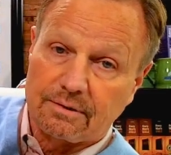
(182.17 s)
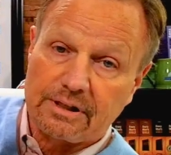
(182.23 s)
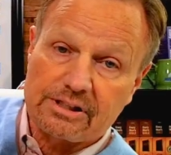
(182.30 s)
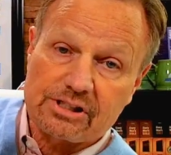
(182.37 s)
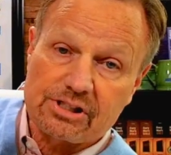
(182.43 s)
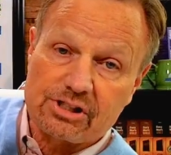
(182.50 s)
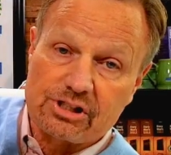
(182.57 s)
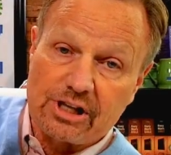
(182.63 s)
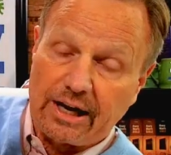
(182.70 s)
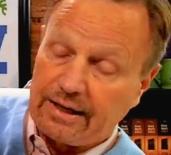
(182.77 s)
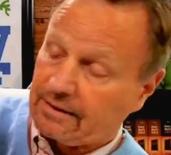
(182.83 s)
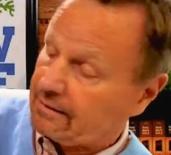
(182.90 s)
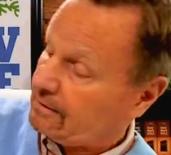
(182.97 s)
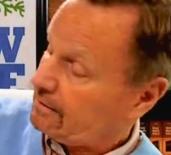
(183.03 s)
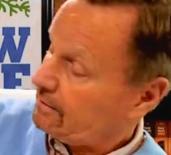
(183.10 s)
This is
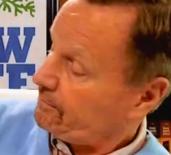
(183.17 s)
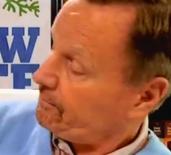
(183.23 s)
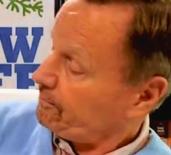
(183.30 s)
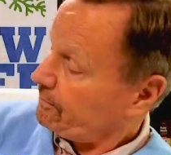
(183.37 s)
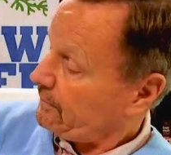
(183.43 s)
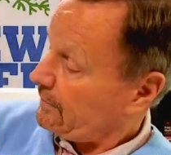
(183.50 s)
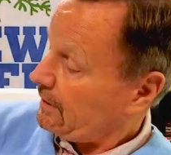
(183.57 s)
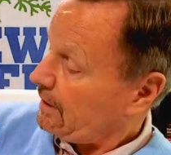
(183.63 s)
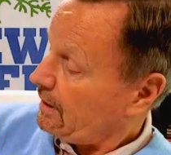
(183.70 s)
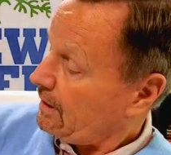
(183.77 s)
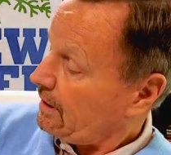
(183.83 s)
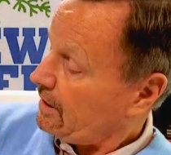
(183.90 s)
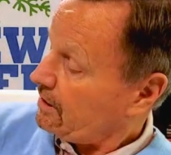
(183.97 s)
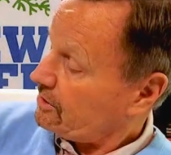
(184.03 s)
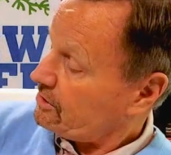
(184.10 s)
Jaden.
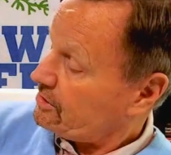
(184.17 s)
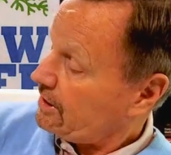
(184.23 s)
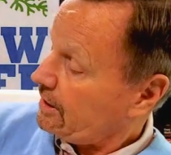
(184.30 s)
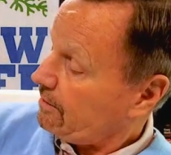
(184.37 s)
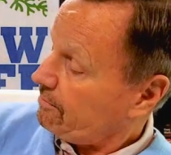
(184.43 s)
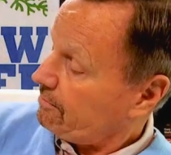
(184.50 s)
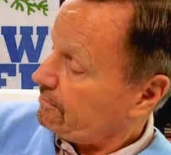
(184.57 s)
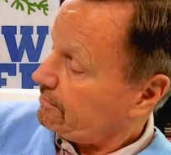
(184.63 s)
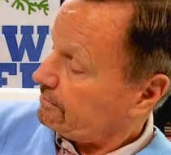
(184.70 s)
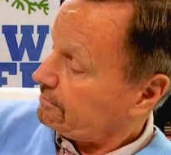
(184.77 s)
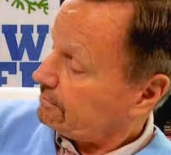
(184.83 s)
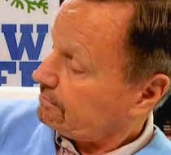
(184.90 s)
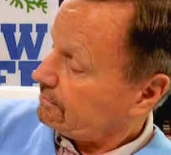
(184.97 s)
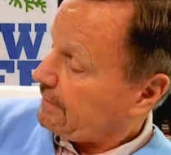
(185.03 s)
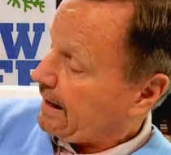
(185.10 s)
Here's um,
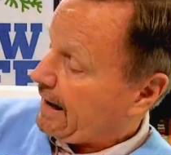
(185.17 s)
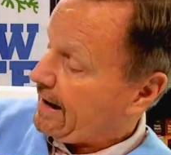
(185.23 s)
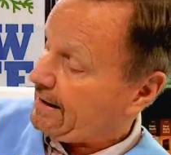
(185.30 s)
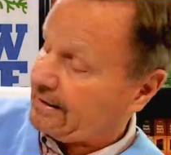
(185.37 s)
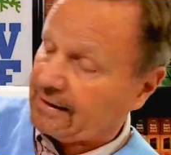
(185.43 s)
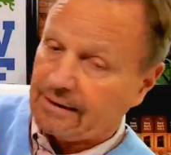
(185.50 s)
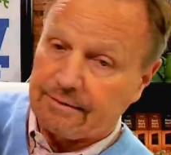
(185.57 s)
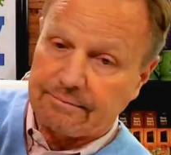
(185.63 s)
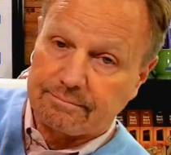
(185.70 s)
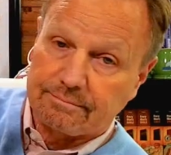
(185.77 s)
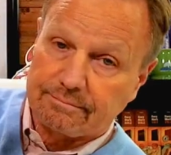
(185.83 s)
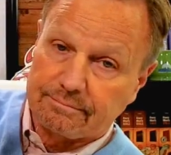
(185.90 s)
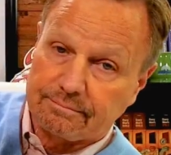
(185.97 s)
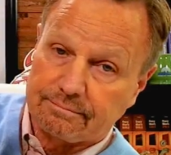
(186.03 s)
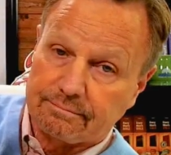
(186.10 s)
Aggie
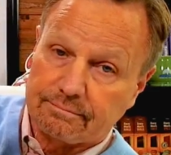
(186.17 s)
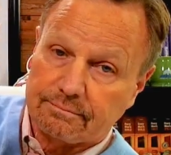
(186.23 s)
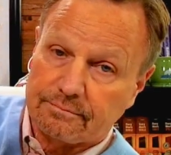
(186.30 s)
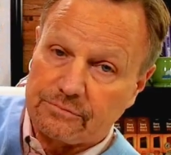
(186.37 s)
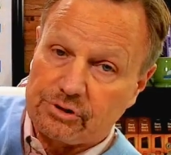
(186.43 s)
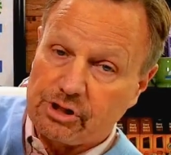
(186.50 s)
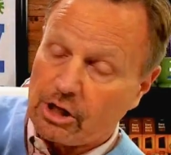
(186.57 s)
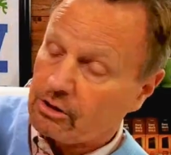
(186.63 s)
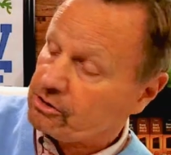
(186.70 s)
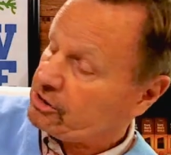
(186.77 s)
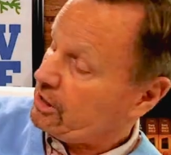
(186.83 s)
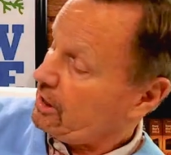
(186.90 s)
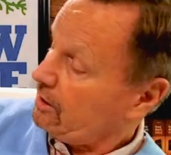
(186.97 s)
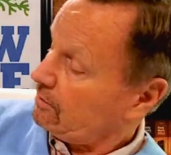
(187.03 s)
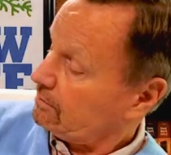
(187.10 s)
and
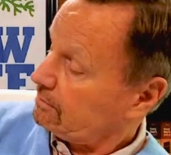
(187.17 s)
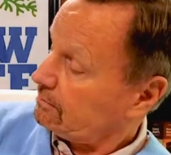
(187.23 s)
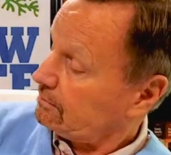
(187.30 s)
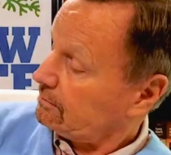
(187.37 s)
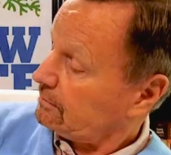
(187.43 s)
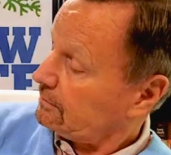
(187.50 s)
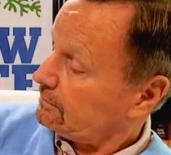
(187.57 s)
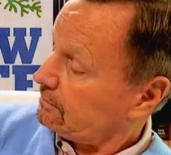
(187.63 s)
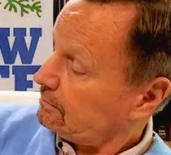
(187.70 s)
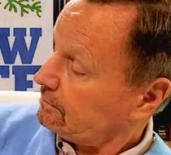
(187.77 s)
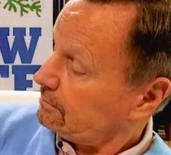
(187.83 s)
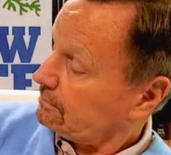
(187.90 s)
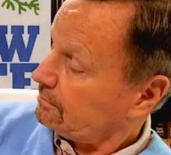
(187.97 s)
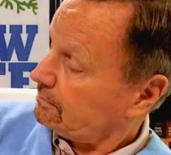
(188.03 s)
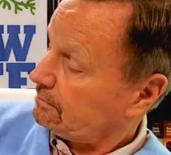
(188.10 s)
JoJo.
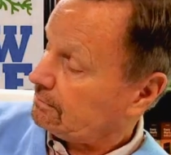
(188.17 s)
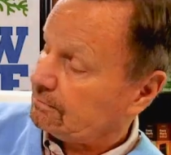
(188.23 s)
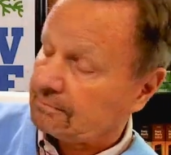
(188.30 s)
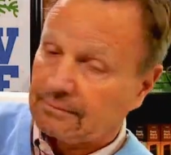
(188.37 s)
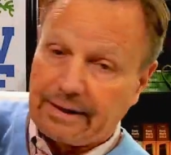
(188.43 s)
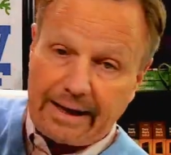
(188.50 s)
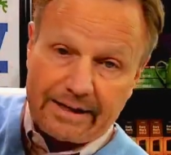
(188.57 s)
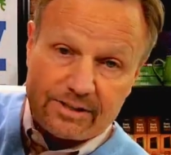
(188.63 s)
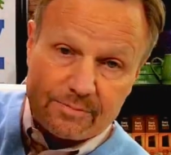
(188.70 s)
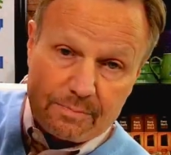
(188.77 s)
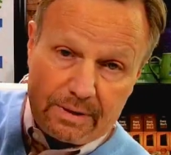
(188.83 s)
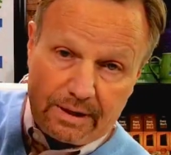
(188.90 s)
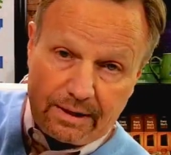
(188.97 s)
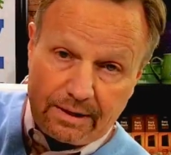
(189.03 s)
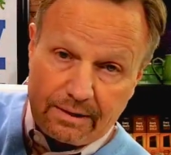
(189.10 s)
That's
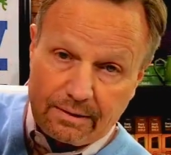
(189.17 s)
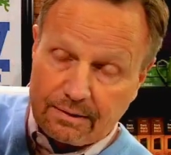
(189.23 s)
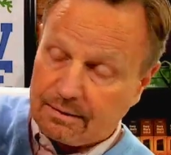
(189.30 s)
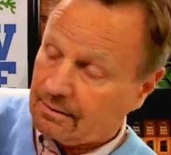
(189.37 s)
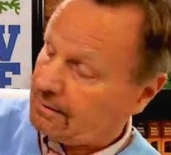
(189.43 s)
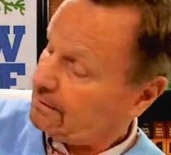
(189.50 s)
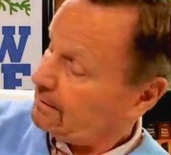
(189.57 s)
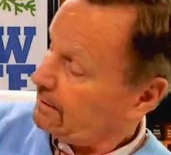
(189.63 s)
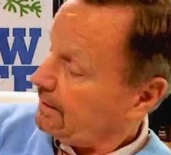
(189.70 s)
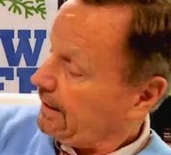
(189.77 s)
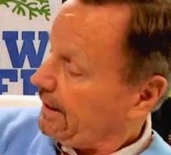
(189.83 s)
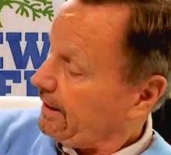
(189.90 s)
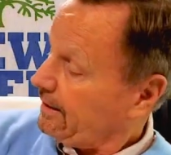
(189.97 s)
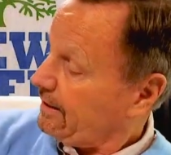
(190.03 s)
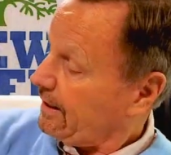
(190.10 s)
me.
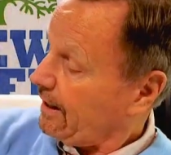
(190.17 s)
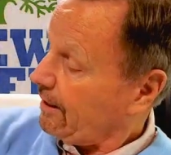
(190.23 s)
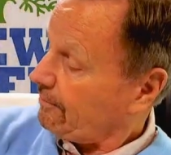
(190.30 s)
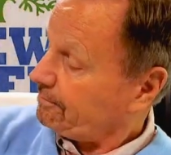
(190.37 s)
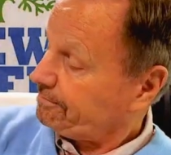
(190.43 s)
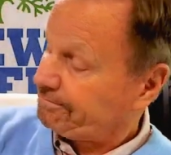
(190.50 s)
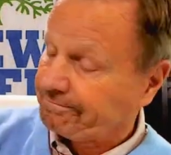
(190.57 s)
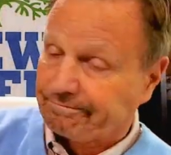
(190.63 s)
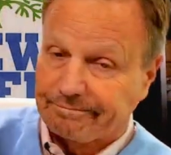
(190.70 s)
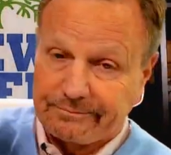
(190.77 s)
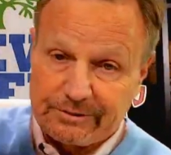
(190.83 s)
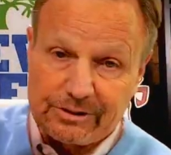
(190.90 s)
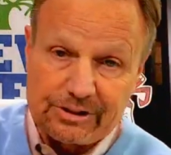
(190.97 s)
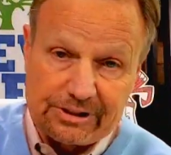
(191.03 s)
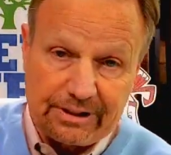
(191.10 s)
And um,
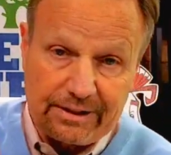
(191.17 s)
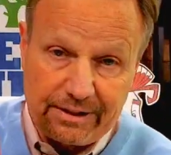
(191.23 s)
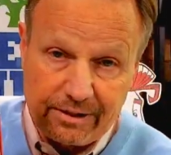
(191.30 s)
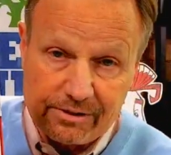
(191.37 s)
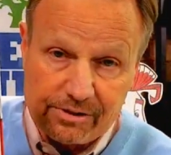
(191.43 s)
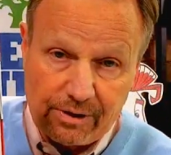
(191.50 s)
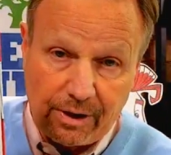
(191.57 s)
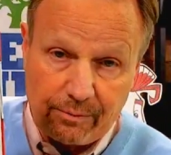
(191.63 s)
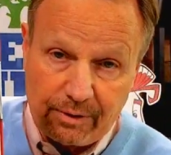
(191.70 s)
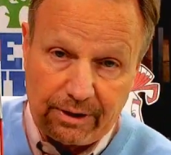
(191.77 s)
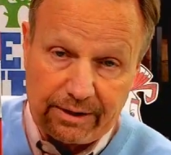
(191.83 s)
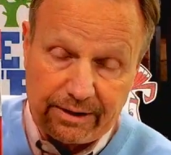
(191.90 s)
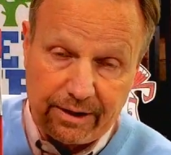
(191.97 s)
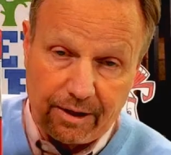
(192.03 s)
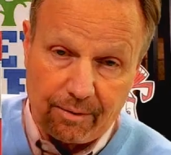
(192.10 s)
you'll see, here's who I
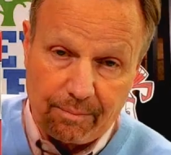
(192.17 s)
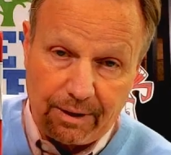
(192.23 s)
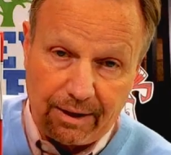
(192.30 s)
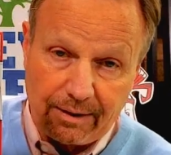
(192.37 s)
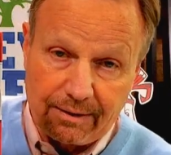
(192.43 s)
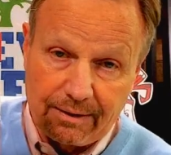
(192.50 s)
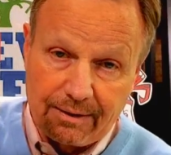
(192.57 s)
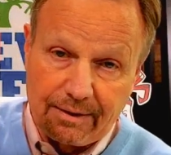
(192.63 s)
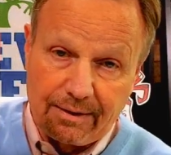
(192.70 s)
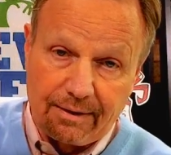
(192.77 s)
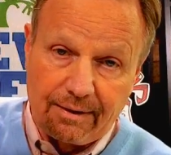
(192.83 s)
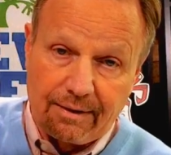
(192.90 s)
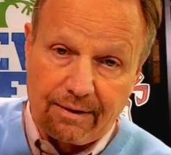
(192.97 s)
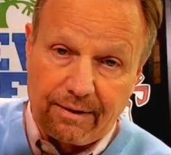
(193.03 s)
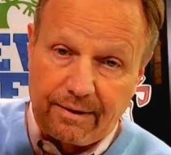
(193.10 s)
really care about.
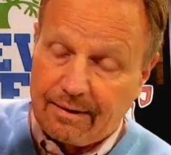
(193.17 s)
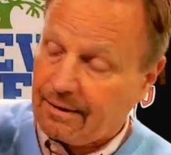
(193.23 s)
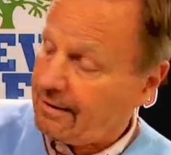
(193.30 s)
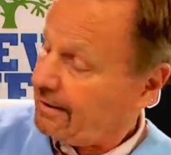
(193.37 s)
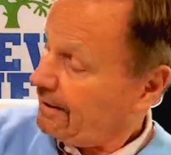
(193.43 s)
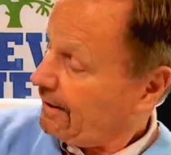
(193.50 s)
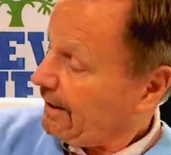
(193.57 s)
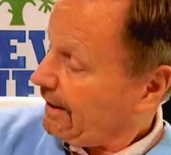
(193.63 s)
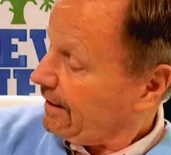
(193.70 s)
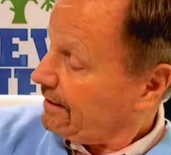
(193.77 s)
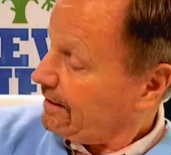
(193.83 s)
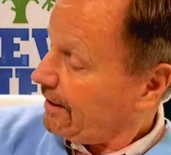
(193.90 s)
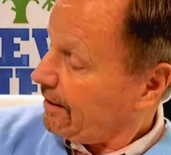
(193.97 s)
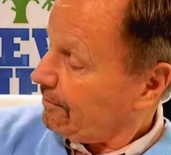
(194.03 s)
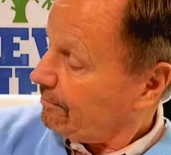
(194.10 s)

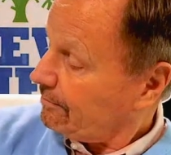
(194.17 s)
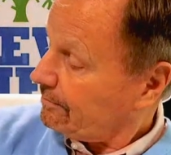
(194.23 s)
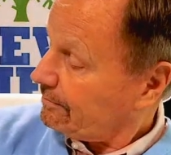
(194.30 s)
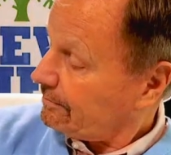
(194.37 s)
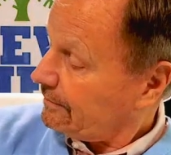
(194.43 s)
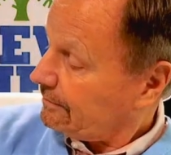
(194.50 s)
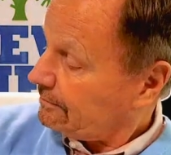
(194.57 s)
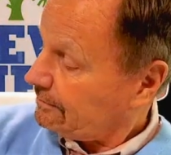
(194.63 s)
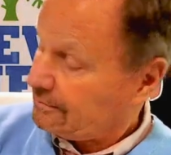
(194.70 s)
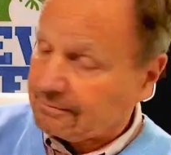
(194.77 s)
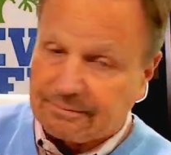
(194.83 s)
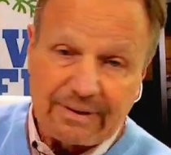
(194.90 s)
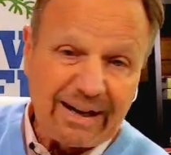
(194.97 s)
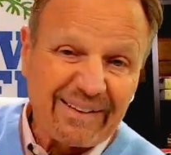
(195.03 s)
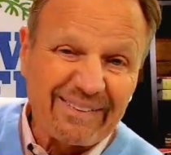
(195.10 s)
And um,
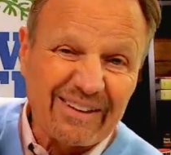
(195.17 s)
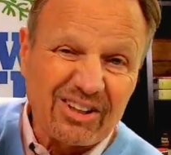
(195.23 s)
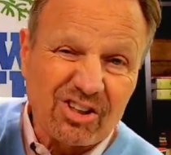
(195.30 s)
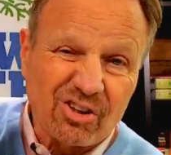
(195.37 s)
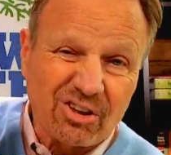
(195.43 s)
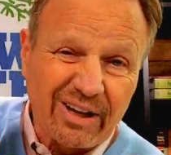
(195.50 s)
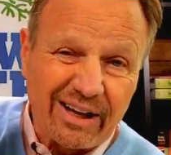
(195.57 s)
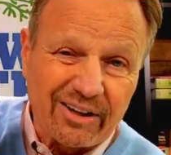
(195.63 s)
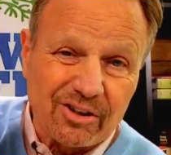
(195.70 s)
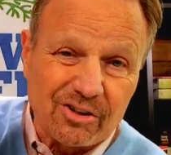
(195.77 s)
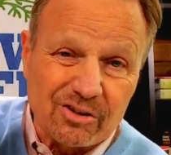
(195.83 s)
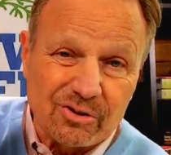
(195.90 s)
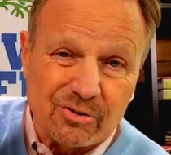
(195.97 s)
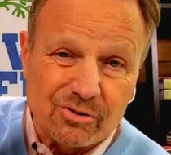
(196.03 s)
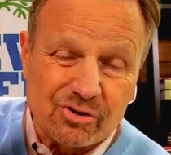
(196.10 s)
I think you'll like her
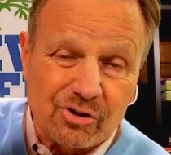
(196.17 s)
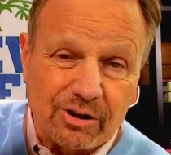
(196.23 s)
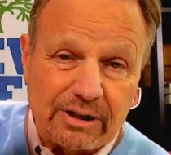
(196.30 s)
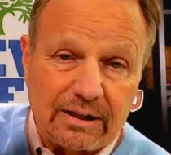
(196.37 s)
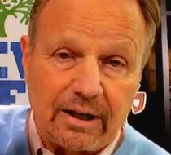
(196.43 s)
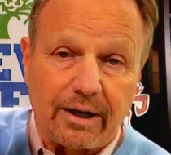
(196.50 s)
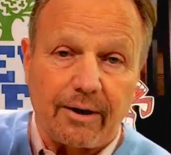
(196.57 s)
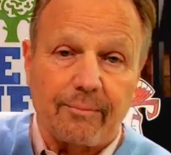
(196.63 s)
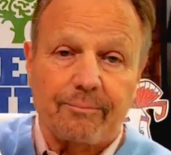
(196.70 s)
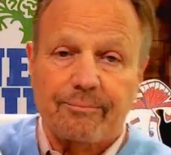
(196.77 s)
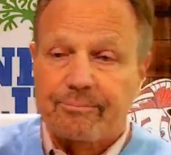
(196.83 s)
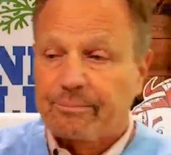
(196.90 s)
too, Zuri Claire.